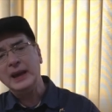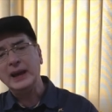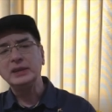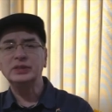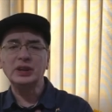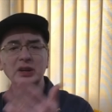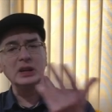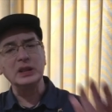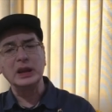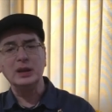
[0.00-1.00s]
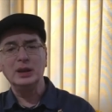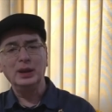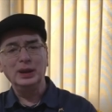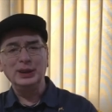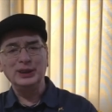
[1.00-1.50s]
I can start learning
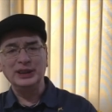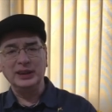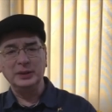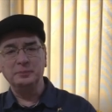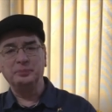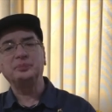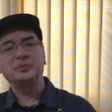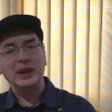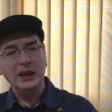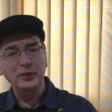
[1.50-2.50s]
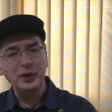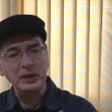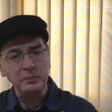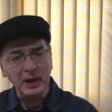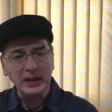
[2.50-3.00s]
on that. If I
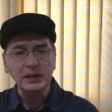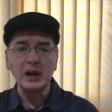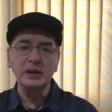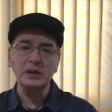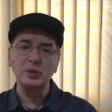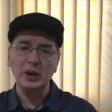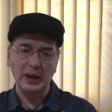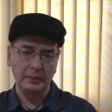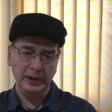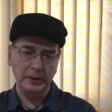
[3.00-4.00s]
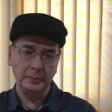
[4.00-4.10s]
make that into a habit.